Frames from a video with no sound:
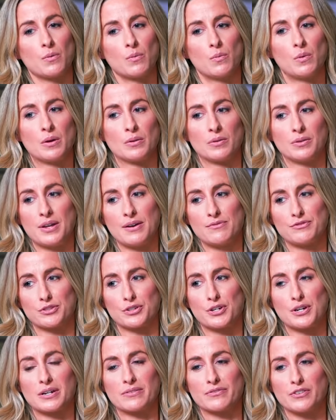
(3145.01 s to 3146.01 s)
we'll never
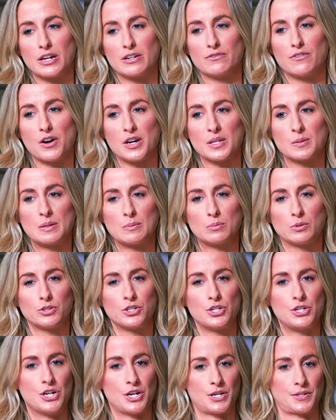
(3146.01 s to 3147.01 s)
kind of advise people
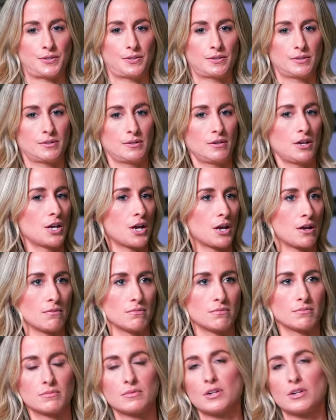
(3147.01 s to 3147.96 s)
to just, you know,